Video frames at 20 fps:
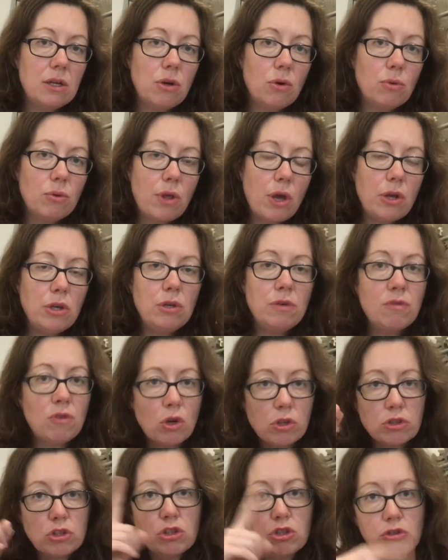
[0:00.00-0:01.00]
Although you've
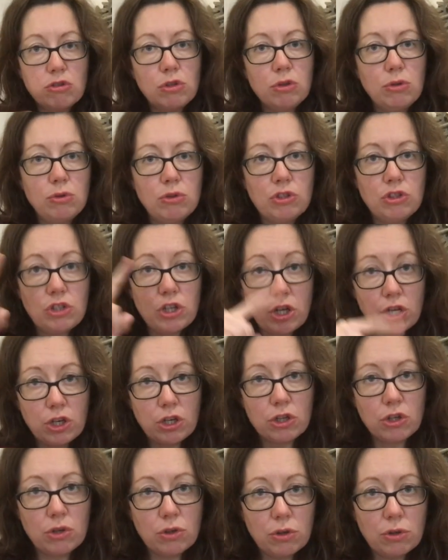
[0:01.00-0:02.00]
got a true
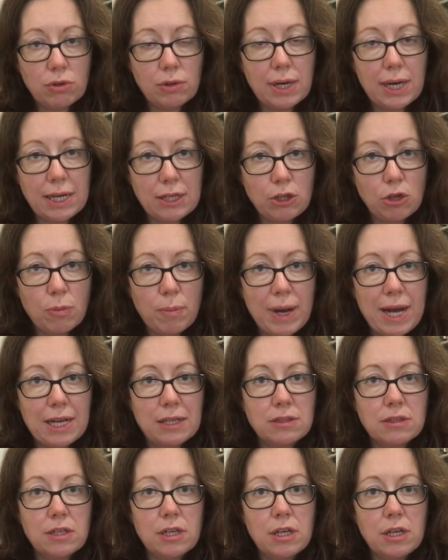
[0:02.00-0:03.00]
circle in your
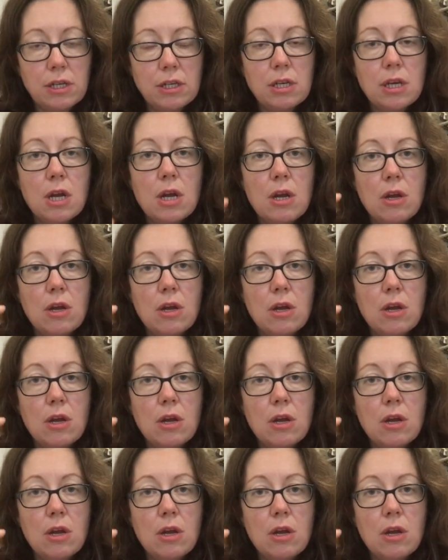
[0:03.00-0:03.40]
pattern,